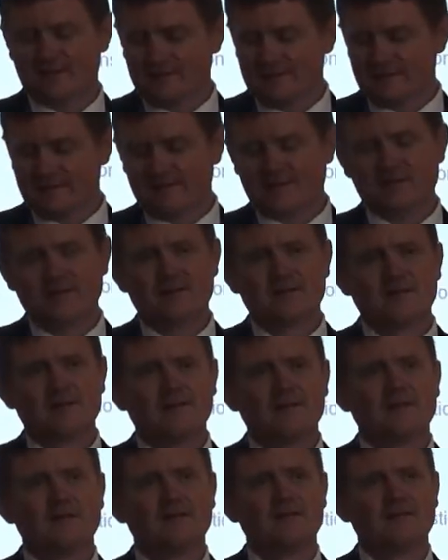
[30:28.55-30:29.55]
change a
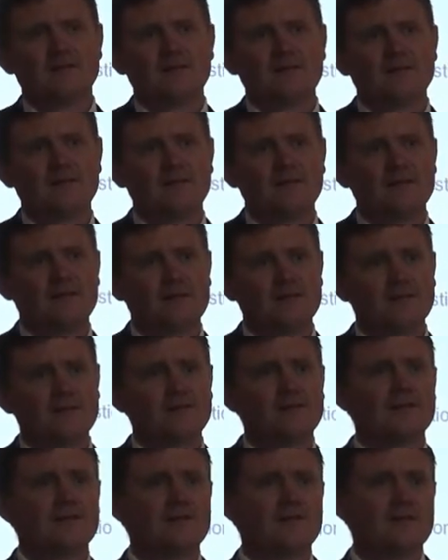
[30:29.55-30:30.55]
product
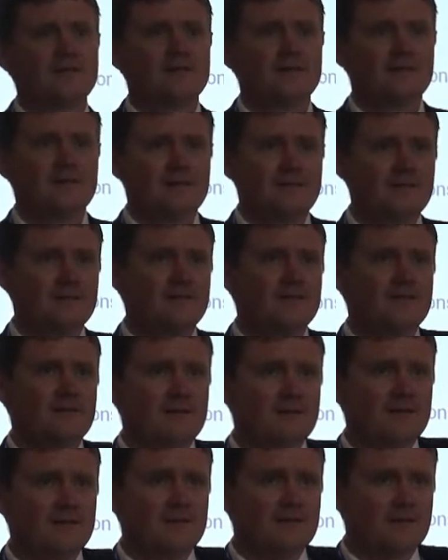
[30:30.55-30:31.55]
specification
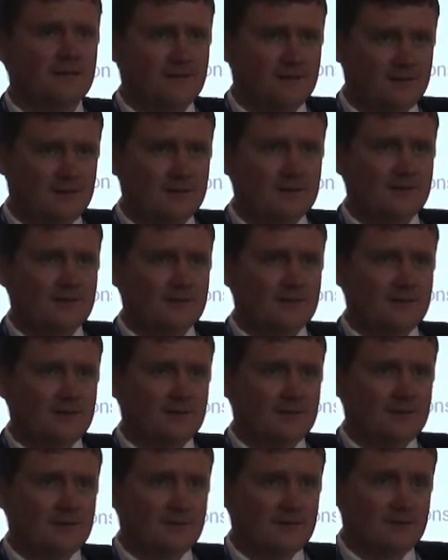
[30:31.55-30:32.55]
to get access
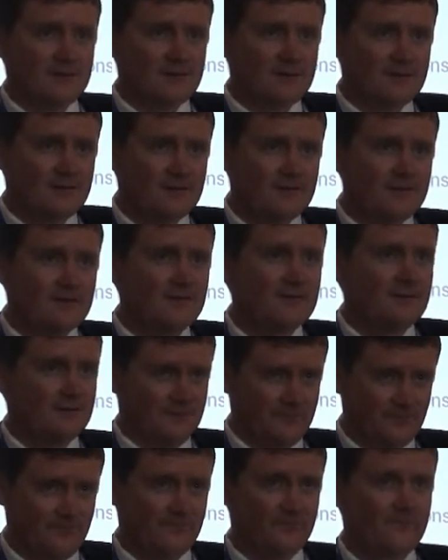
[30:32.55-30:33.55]
to a new market,
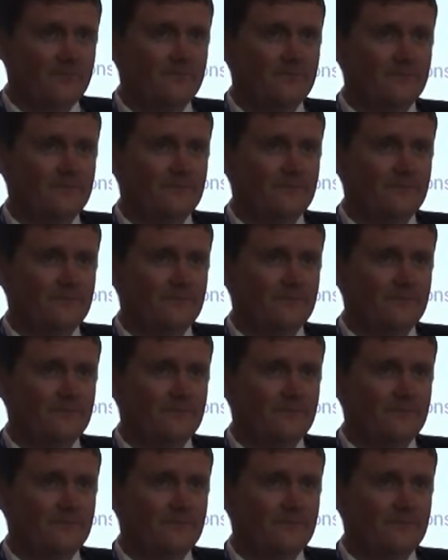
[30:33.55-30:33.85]
mm-hmm. does